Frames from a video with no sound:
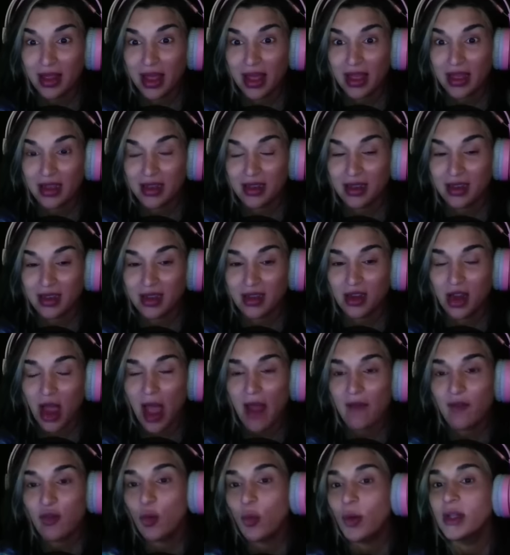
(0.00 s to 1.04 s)
Like,
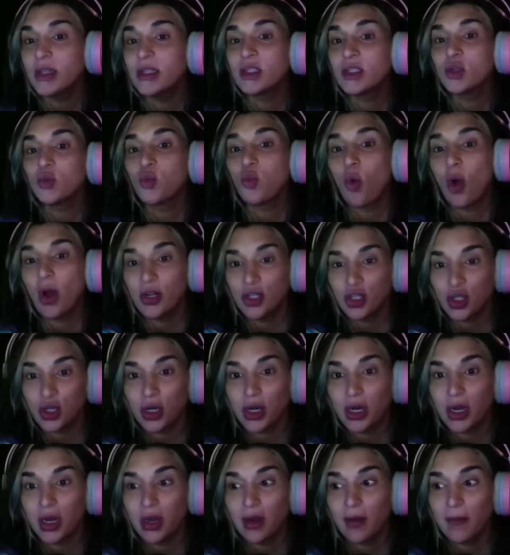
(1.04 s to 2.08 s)
everyone's
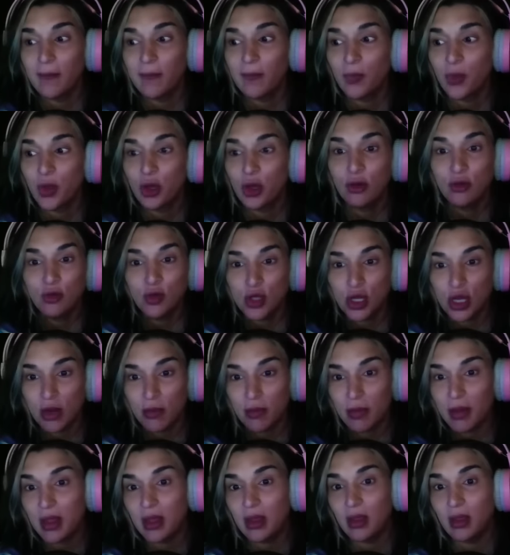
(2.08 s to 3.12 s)
wondering who's going
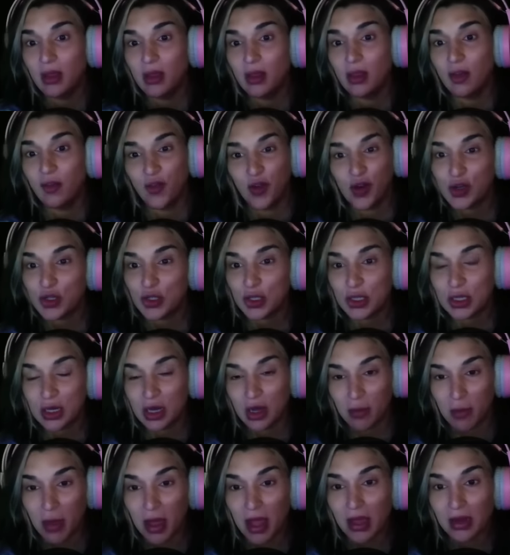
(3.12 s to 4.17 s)
to be the first in
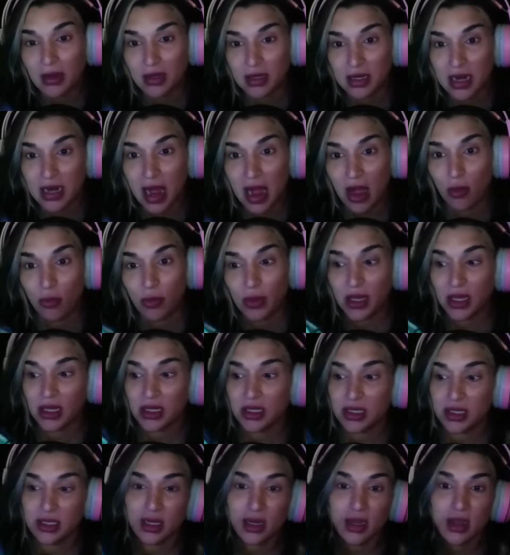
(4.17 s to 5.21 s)
command now,
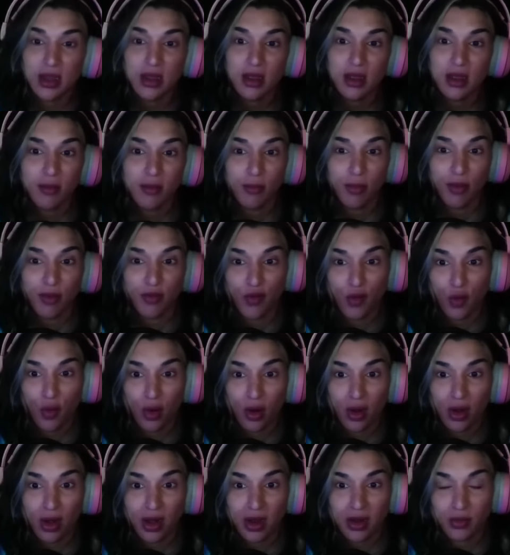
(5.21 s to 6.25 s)
because
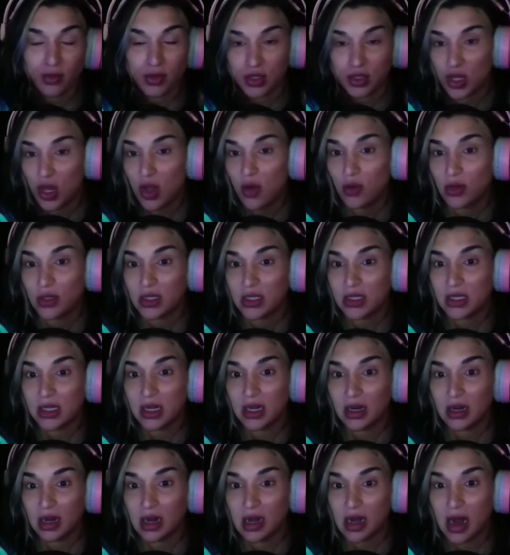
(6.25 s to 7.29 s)
before it was
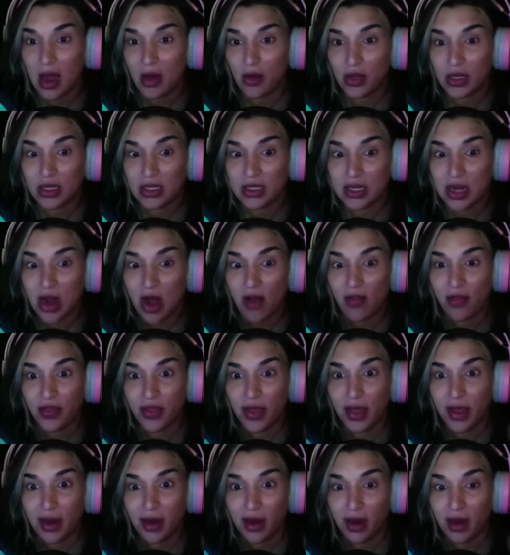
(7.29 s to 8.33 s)
Lowenstein and now he's
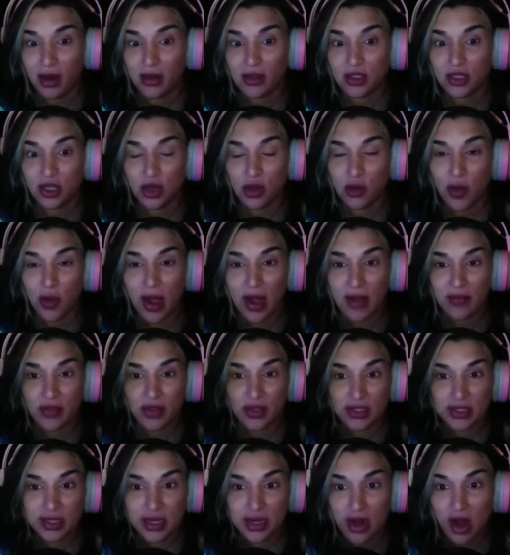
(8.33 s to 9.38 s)
not there. And so you have
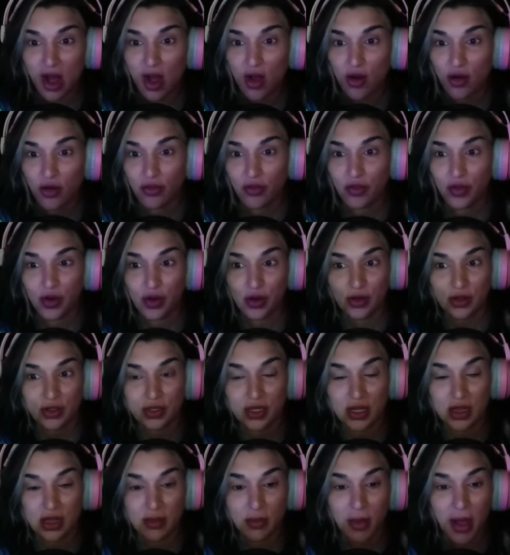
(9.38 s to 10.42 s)
the
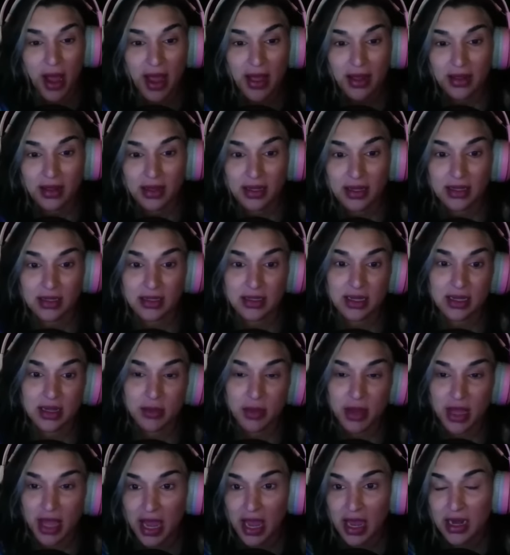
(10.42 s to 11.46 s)
stenographers and the pilots and
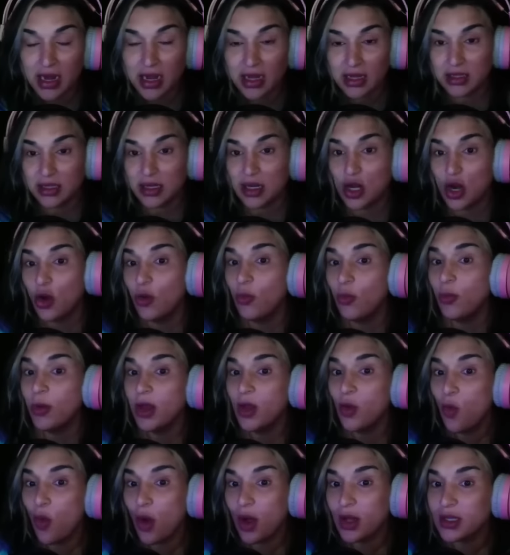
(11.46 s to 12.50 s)
the mechanics, and
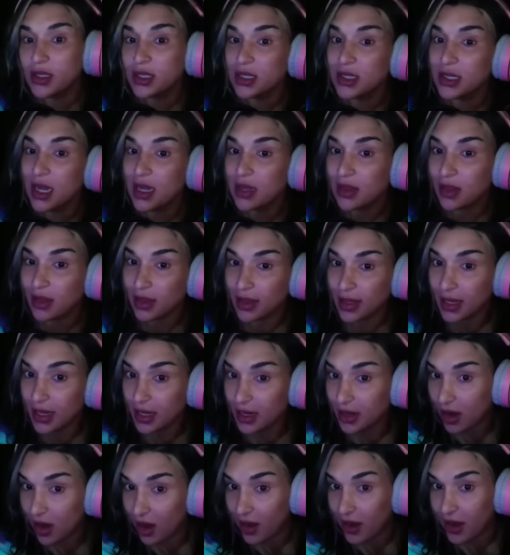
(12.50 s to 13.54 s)
nobody wants to take the
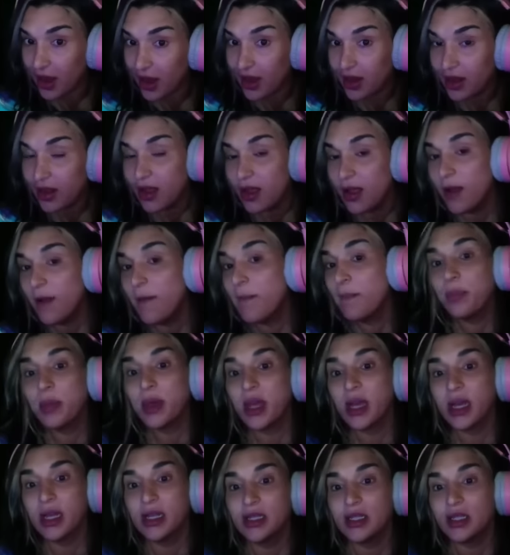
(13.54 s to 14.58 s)
lead on it
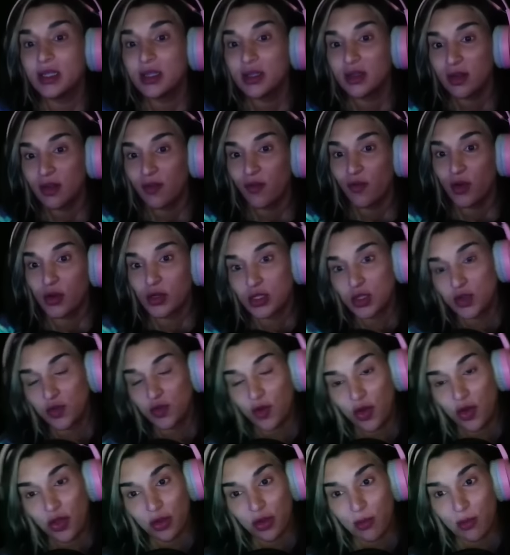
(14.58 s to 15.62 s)
because, first of
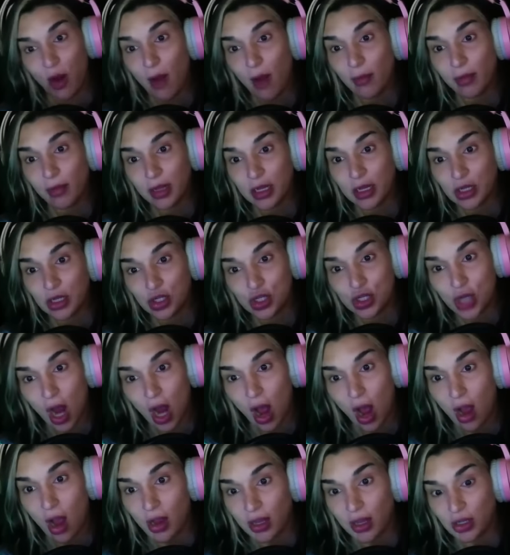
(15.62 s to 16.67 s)
all, they're probably in
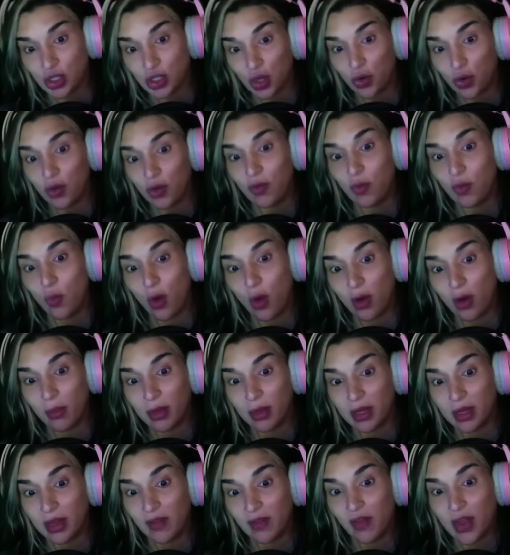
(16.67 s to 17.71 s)
shock and don't even want to
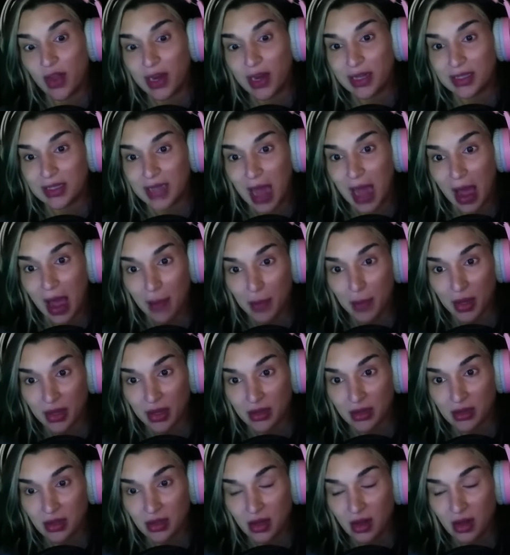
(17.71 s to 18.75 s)
believe that it's
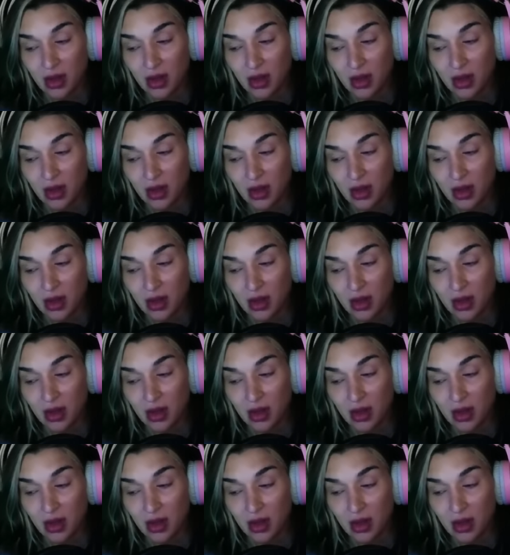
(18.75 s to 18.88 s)
happened.